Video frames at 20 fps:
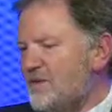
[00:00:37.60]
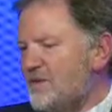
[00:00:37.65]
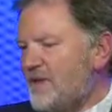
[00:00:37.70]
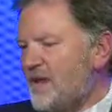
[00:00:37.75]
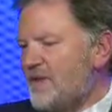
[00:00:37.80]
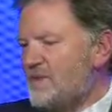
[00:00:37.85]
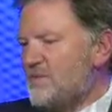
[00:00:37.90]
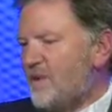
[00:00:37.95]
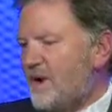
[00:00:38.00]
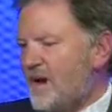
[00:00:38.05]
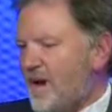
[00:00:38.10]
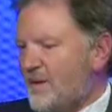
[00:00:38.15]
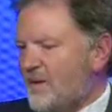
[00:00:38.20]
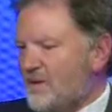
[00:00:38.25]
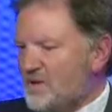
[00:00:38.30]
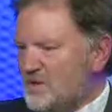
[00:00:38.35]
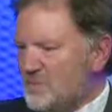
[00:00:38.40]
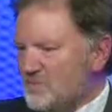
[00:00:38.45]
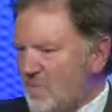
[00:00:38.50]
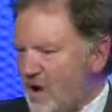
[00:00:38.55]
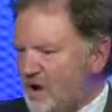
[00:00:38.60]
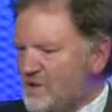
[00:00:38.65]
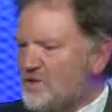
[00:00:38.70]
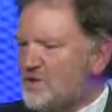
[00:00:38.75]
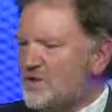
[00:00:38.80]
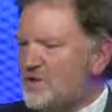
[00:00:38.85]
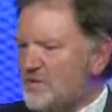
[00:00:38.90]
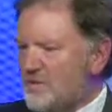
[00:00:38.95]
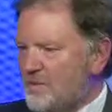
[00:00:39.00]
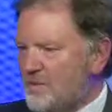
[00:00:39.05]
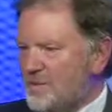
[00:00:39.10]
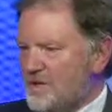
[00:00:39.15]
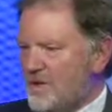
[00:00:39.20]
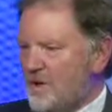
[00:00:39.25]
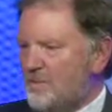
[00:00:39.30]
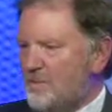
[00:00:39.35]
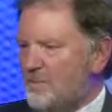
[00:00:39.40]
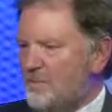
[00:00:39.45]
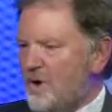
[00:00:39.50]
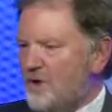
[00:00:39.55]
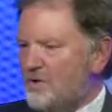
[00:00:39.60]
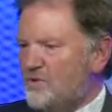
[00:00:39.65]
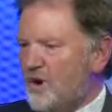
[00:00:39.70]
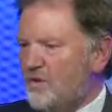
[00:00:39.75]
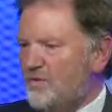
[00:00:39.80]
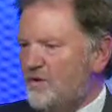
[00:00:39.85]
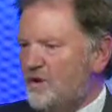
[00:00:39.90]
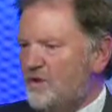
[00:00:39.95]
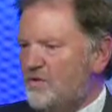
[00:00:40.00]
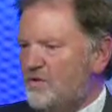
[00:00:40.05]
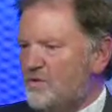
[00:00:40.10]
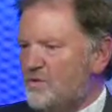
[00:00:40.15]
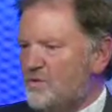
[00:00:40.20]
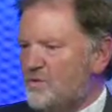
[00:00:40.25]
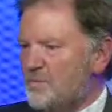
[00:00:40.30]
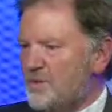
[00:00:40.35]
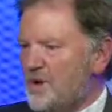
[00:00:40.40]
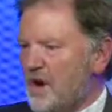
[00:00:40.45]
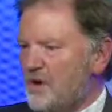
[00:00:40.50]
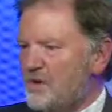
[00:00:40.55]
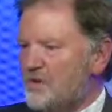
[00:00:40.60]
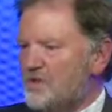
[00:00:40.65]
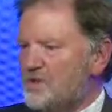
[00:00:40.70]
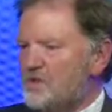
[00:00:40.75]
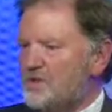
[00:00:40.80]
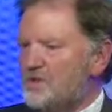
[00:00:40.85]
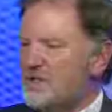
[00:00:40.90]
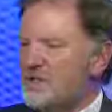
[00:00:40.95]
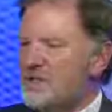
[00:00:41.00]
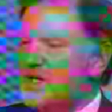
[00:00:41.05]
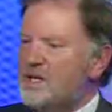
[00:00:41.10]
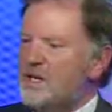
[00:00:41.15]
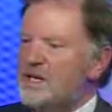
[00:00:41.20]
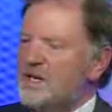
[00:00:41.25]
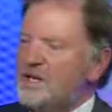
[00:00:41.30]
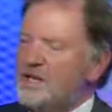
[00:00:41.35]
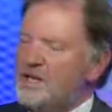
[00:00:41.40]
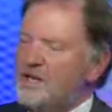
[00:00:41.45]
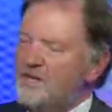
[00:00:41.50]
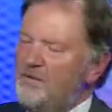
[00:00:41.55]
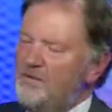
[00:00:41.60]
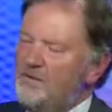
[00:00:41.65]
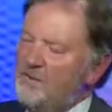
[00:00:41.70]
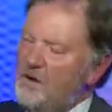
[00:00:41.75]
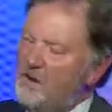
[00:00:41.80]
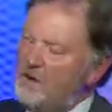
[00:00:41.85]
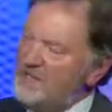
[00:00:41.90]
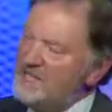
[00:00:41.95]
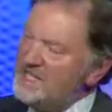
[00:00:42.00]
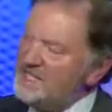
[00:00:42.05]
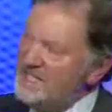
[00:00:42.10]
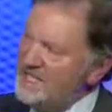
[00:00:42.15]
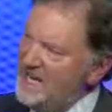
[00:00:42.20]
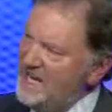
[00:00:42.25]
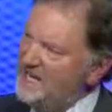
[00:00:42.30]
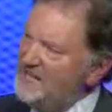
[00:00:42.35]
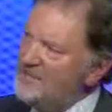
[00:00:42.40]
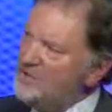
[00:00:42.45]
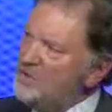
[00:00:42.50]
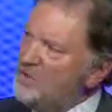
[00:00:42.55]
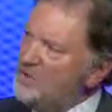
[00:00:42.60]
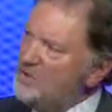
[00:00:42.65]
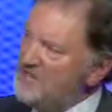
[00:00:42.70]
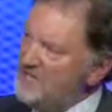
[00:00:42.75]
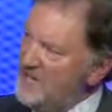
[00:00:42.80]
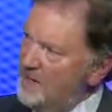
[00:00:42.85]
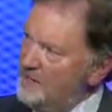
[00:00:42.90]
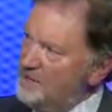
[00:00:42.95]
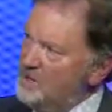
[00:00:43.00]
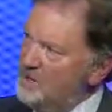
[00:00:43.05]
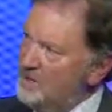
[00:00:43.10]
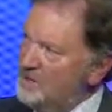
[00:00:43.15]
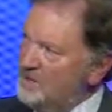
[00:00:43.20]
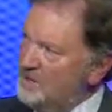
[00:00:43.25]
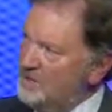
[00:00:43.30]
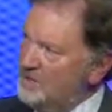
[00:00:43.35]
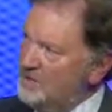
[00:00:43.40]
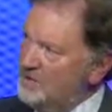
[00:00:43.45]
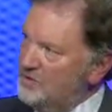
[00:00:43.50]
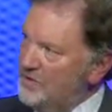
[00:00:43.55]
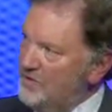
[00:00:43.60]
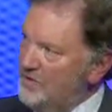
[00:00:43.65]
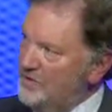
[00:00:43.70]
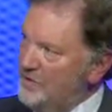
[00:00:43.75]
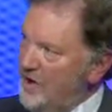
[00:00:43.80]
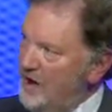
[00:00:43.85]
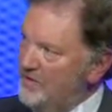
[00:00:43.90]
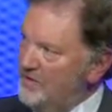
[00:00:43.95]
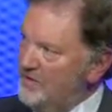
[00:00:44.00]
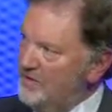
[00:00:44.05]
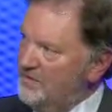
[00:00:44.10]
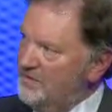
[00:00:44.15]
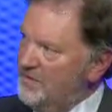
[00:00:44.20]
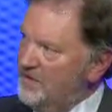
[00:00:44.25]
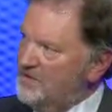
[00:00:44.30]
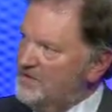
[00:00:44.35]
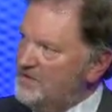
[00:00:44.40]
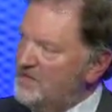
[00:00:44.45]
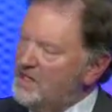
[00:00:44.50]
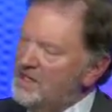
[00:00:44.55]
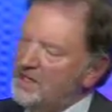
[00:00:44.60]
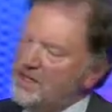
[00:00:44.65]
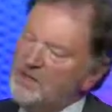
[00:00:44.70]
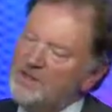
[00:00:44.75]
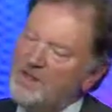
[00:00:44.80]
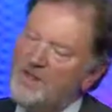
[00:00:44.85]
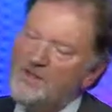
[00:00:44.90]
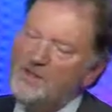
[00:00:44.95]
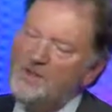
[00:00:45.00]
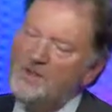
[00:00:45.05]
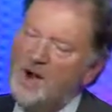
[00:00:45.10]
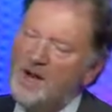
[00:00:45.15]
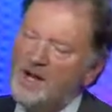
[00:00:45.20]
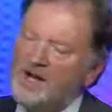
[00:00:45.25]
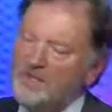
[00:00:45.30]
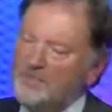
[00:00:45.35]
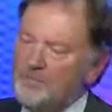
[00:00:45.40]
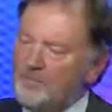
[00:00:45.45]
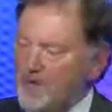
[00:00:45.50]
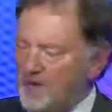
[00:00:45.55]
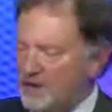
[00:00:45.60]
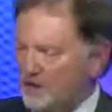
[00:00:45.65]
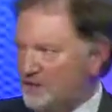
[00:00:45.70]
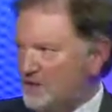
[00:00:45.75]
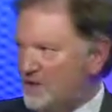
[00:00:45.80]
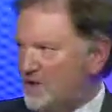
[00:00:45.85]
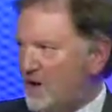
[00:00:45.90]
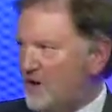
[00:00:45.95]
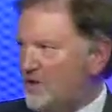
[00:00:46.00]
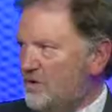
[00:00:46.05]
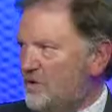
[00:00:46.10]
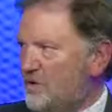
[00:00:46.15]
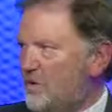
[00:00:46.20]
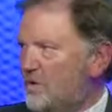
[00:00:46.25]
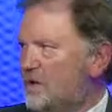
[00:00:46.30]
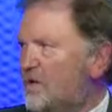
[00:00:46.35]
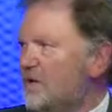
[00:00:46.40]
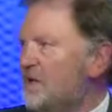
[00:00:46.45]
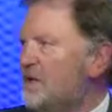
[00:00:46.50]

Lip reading: That's what happens. Most of them are dealt with by traffic infringement notices. If you've got a second or subsequent drink driving offence, then you are compelled to go to court.